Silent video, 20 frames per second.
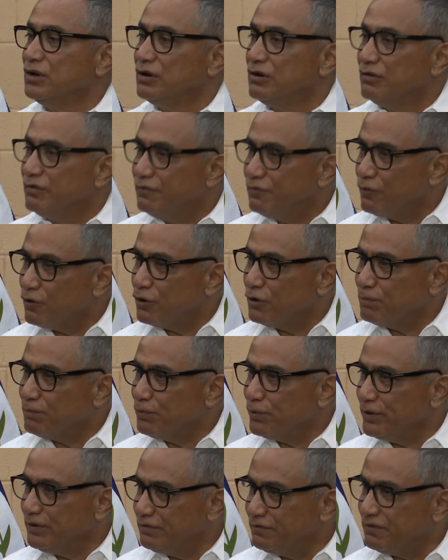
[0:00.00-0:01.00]

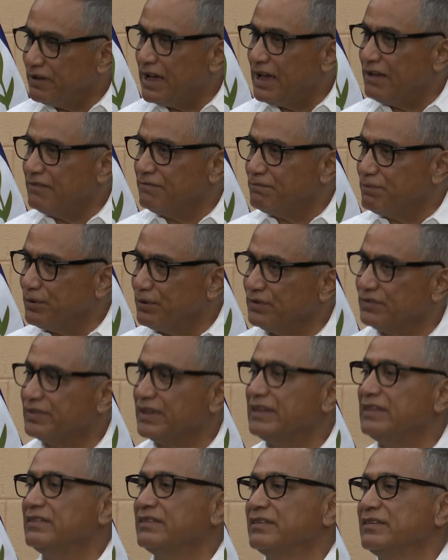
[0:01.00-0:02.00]

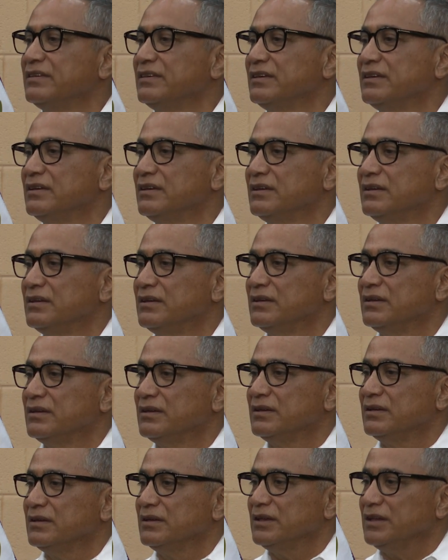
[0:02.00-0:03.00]
4.5%
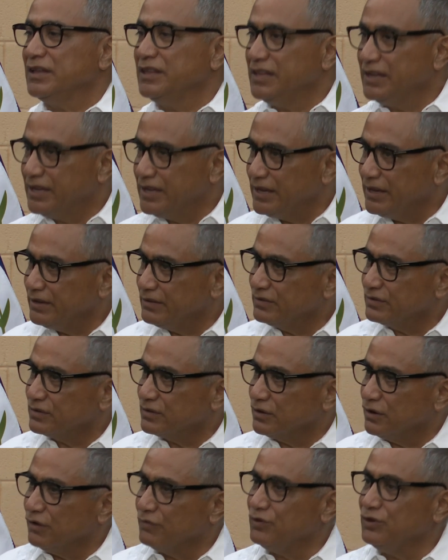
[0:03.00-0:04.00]
in the case
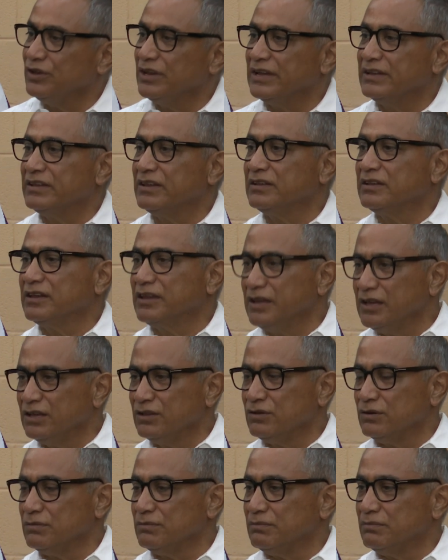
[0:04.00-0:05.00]
of the United
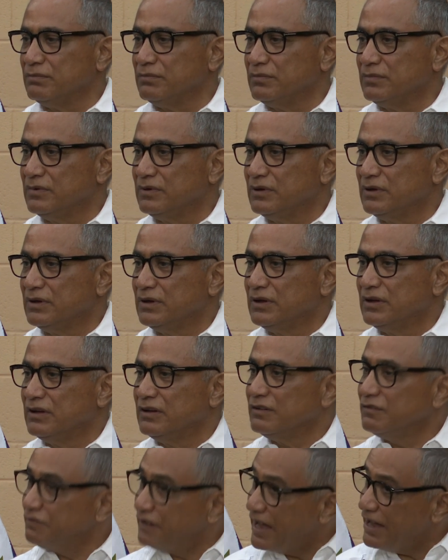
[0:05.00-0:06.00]
Kingdom,
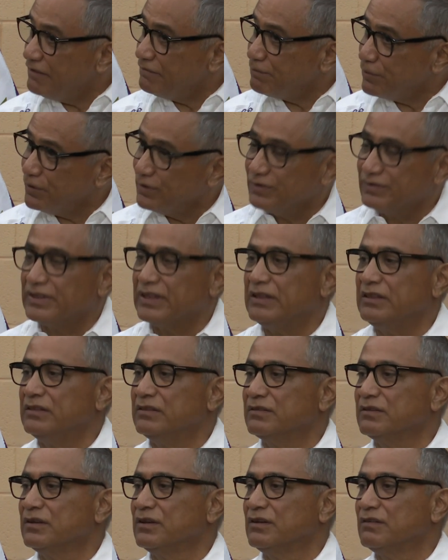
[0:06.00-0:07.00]

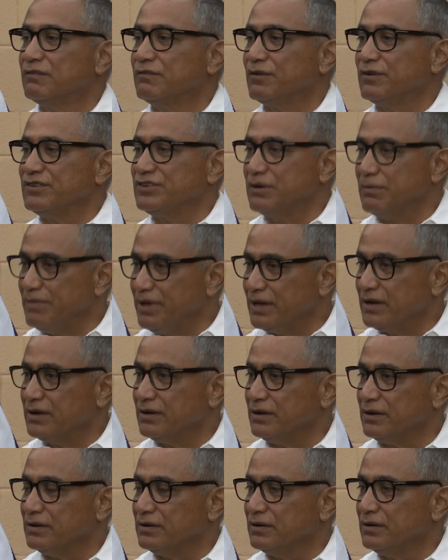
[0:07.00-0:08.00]
5% for Jamaica